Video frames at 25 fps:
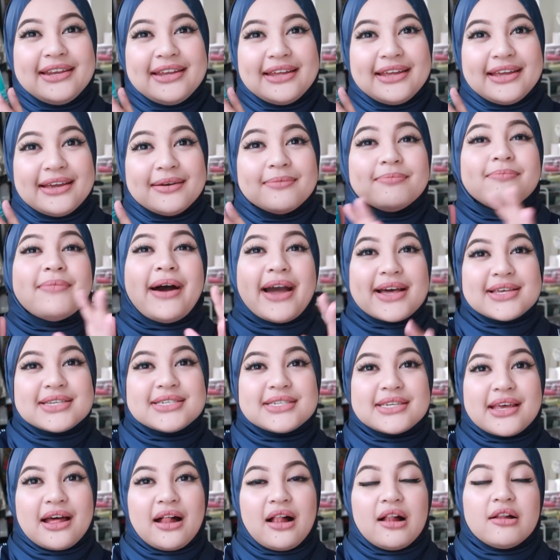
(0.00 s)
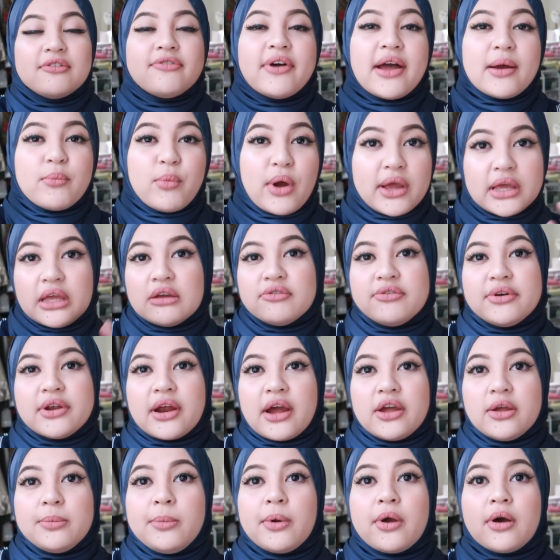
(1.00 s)
ni myself and buat
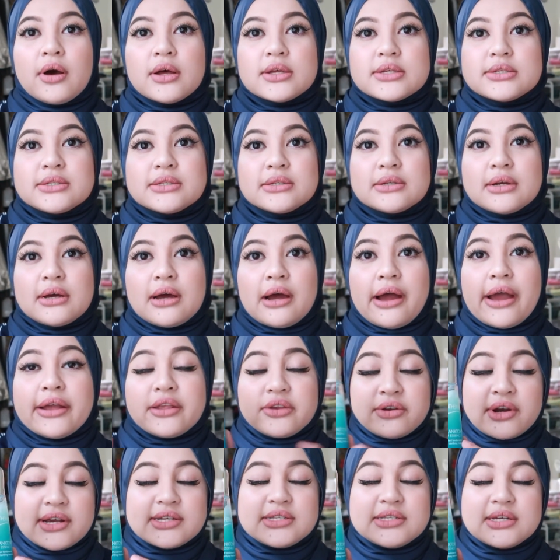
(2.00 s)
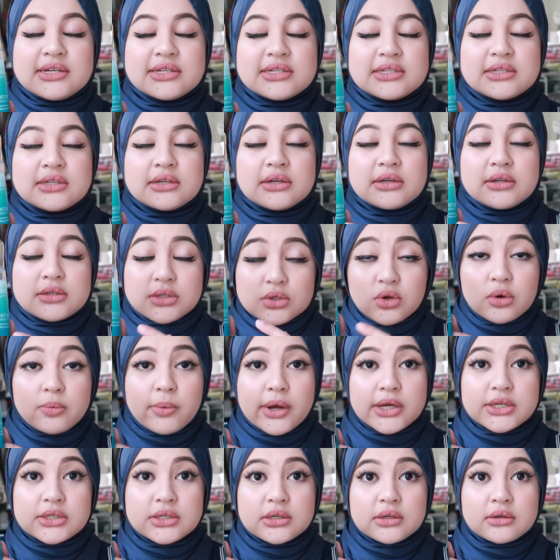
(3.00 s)
giveaway because I trust this so
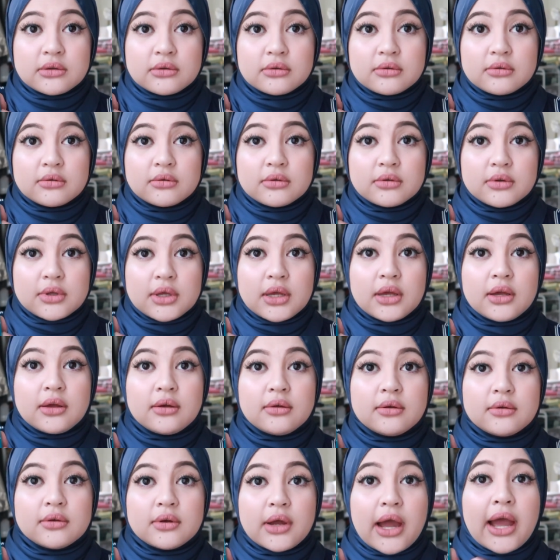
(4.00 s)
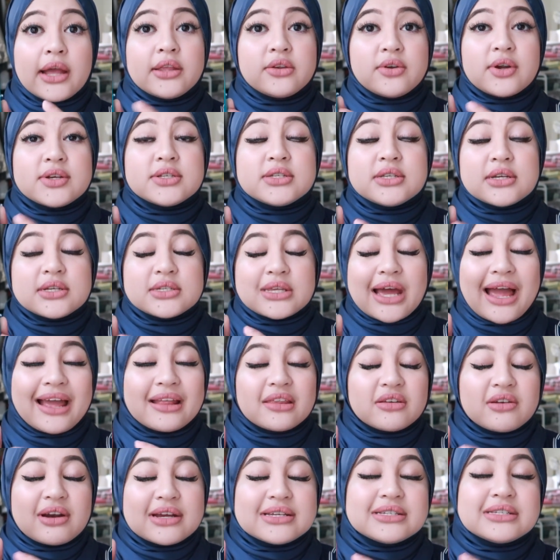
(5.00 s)
much, okay? I trust this.
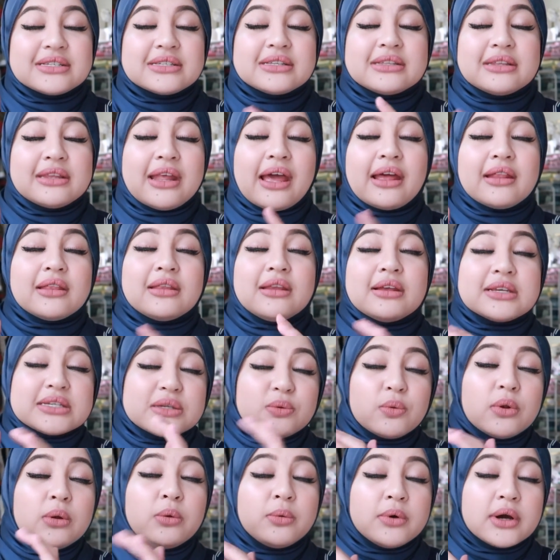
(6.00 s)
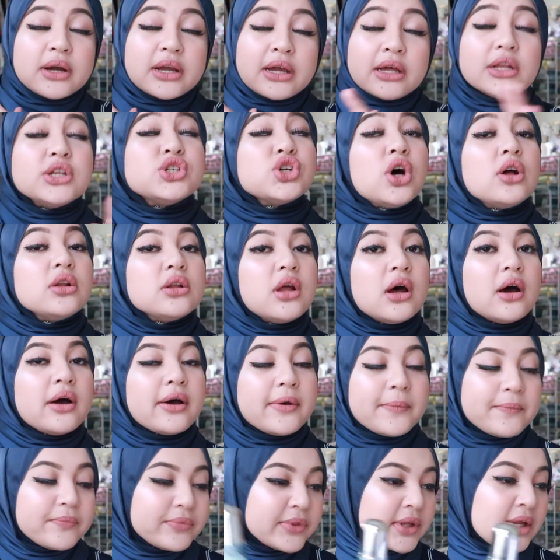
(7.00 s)
I trust that this will work, insyaAllah.
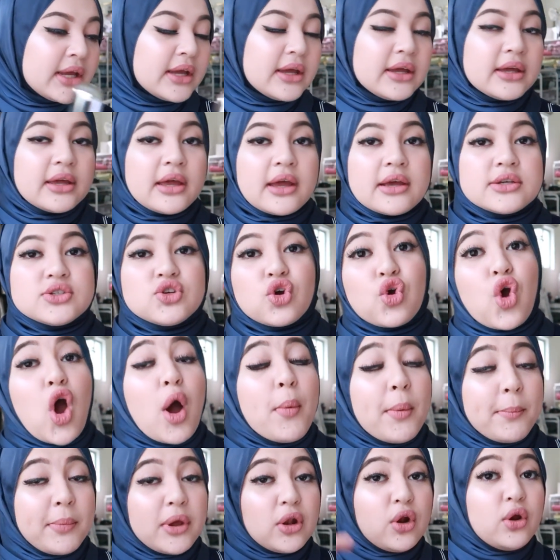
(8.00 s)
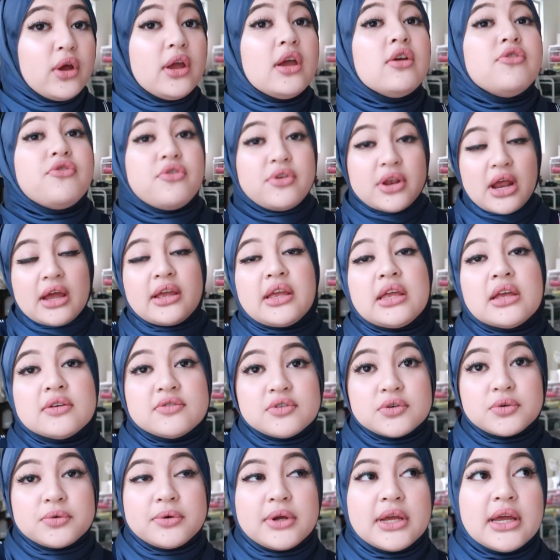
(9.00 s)
Okay, so comment below if you nak
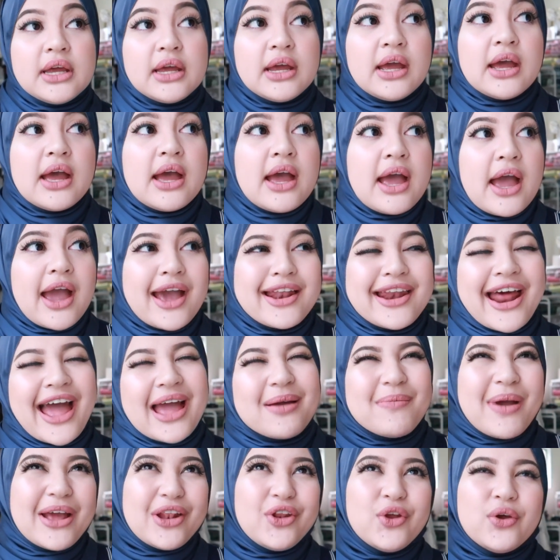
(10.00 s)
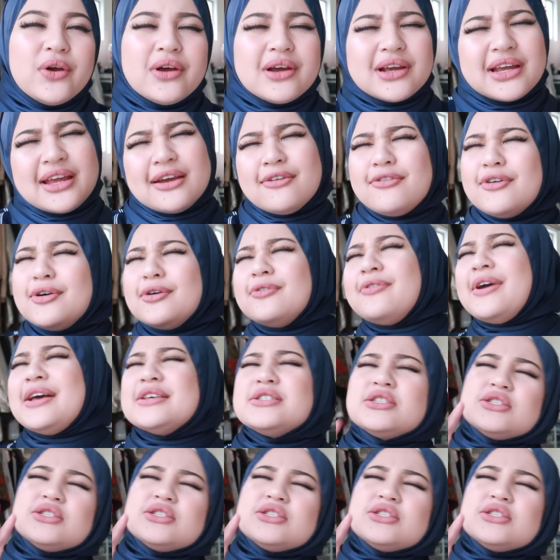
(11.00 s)
giveaway. And I might do a giveaway